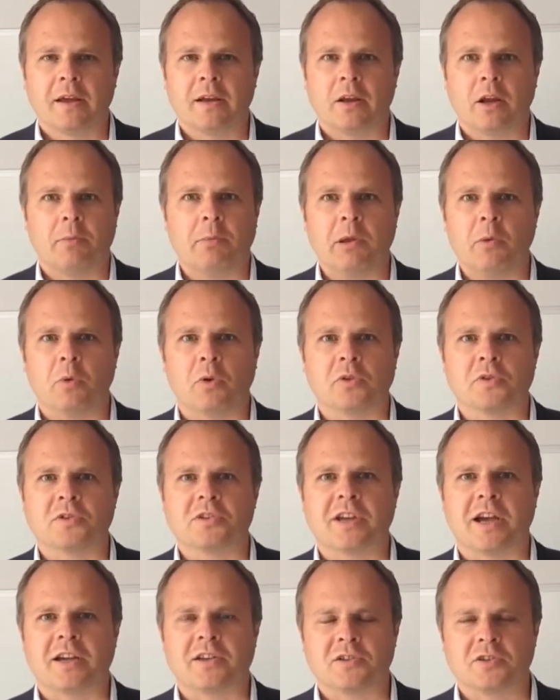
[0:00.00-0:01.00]
Nobody
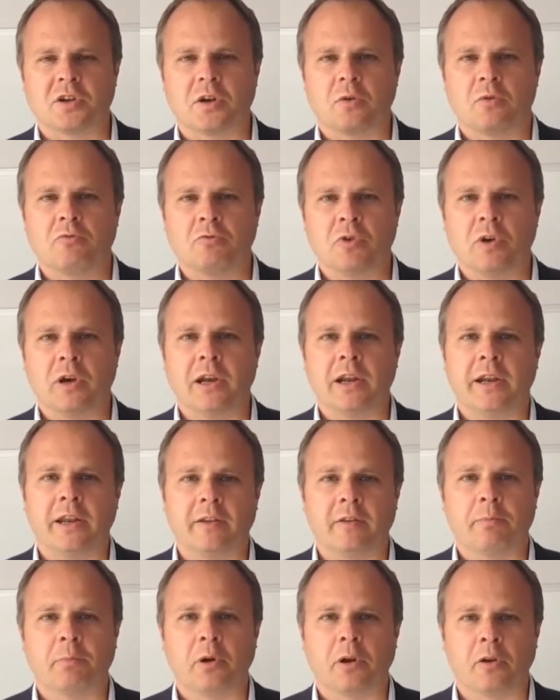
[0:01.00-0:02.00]
wants that, so we really
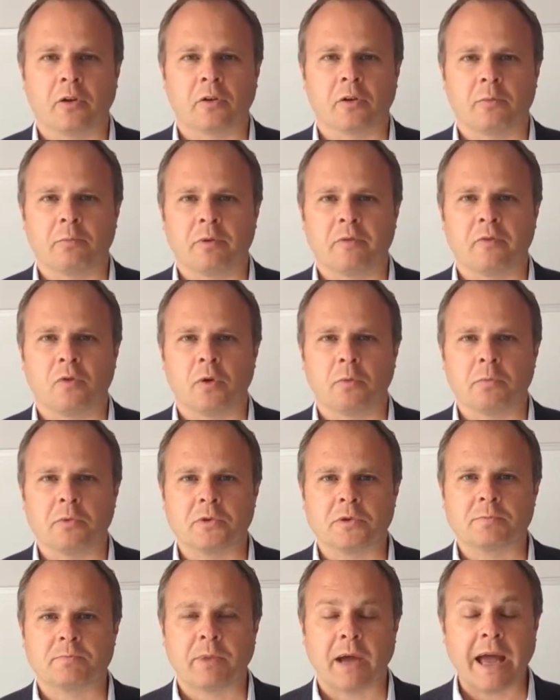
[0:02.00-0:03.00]
need to put on a good
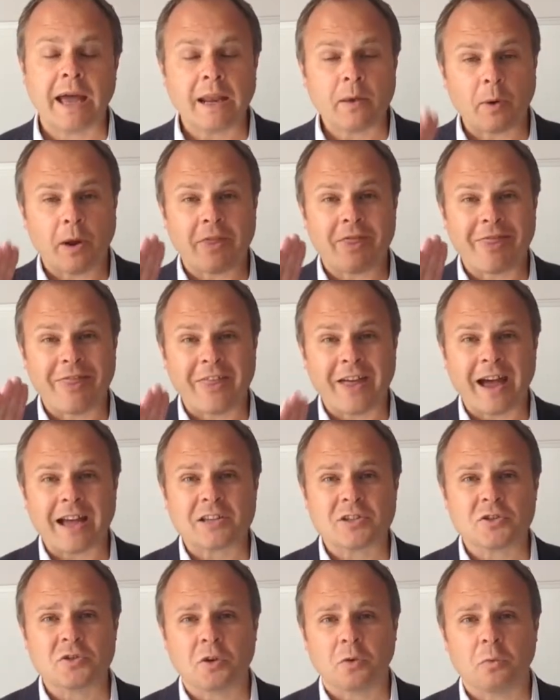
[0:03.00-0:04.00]
performance. But anyway,
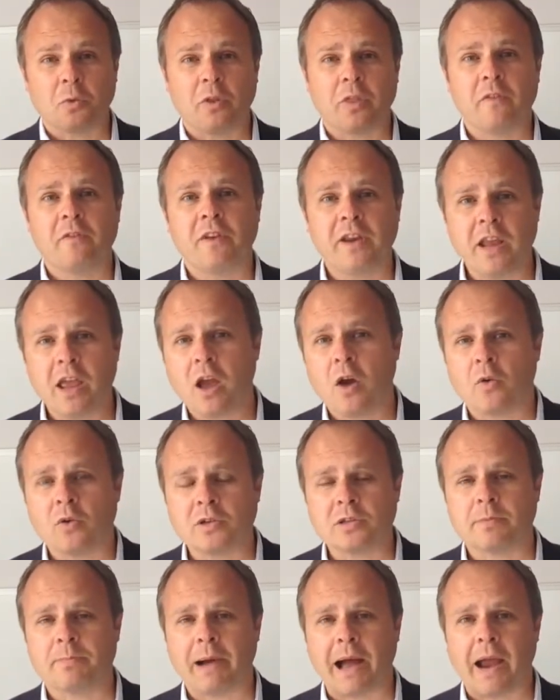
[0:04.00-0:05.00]
that's not what the video
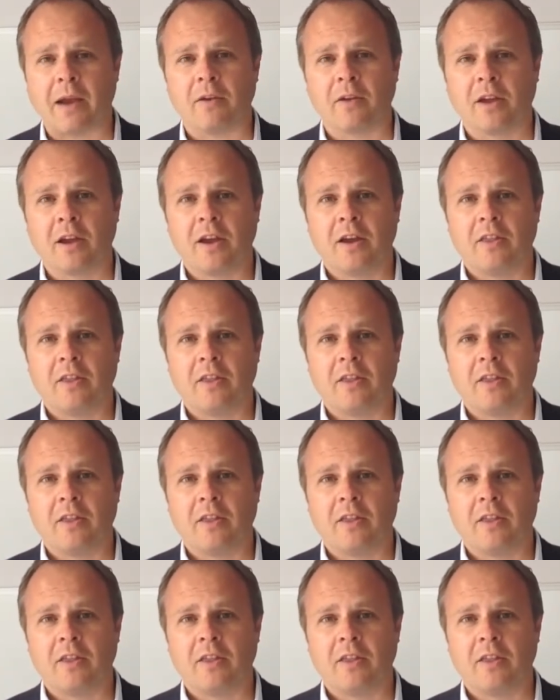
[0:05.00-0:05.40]
is about.